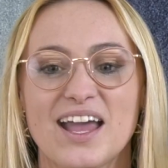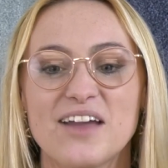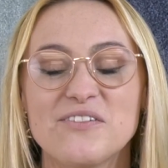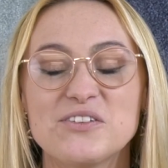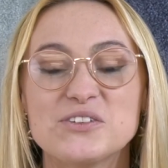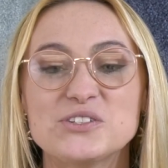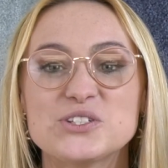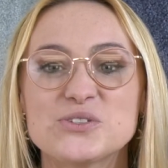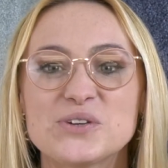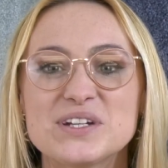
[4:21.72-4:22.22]
If
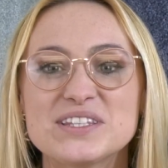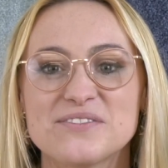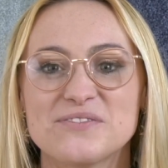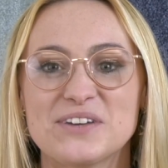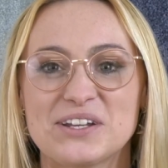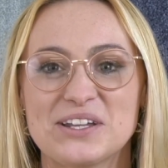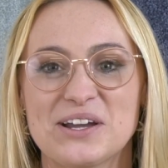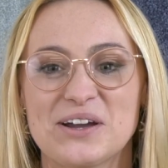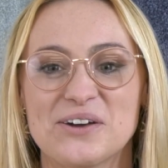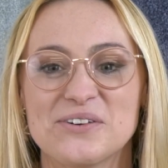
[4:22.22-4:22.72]
you enjoyed the
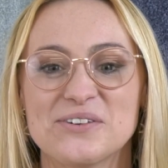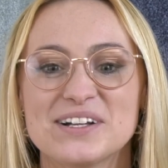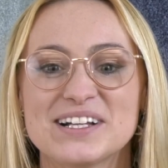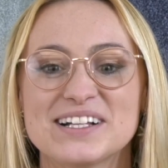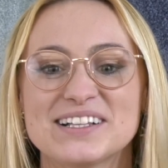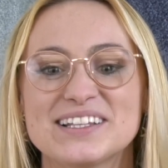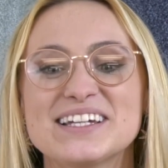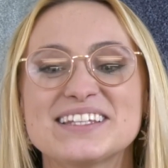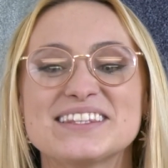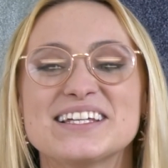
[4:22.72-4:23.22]
video,
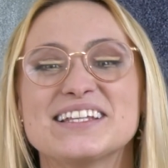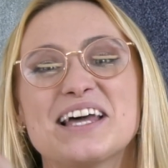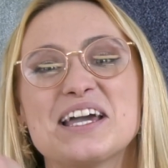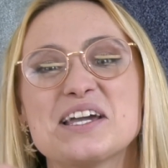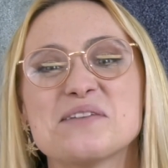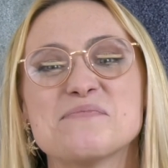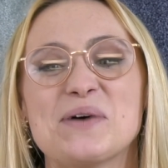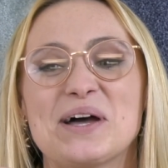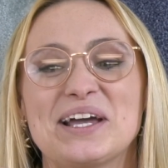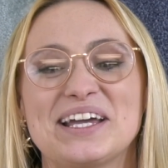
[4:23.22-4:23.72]
click the
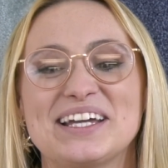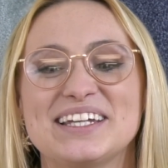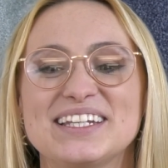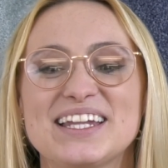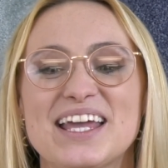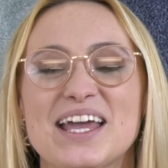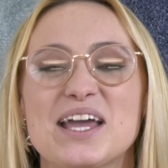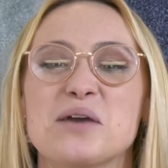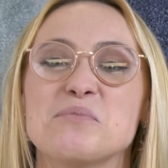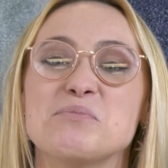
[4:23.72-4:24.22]
like button
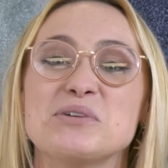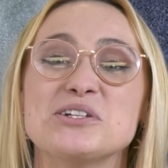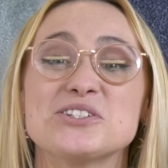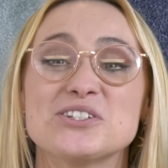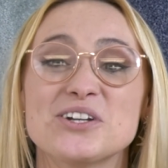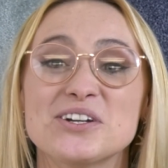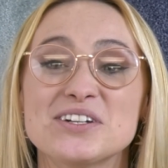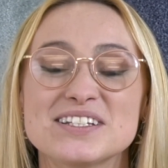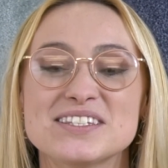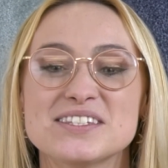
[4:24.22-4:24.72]
and be
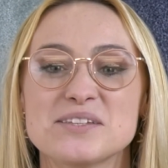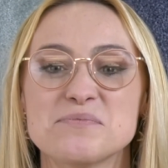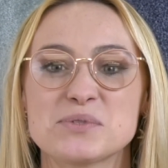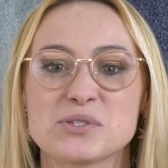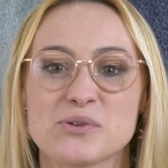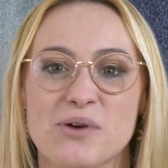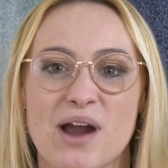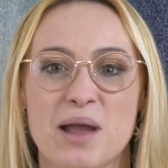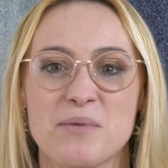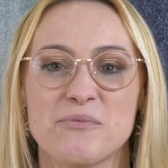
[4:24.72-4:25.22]
sure to
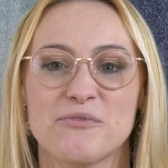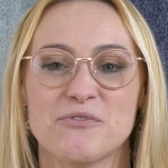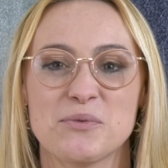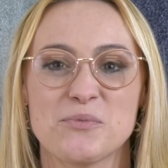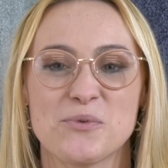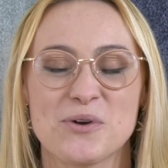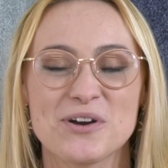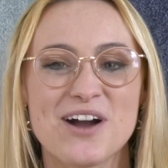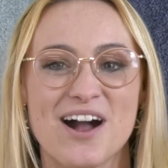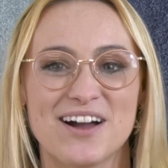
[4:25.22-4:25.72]
subscribe for
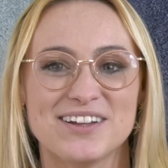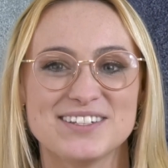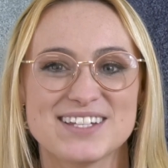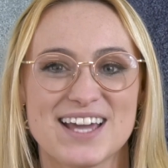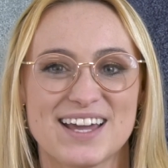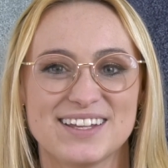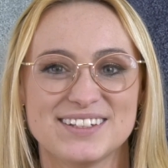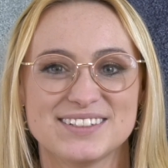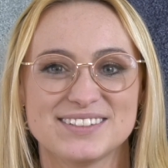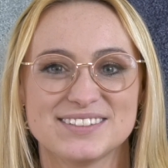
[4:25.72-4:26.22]
more
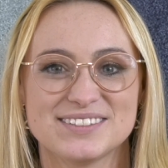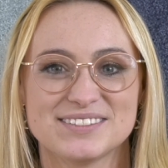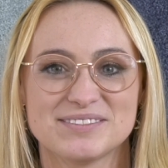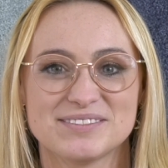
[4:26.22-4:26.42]
content.